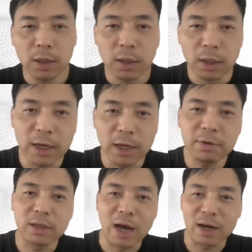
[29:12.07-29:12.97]

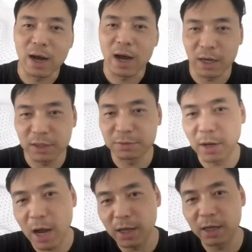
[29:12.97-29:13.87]
Labeled data
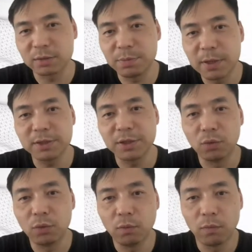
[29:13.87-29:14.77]
are expensive,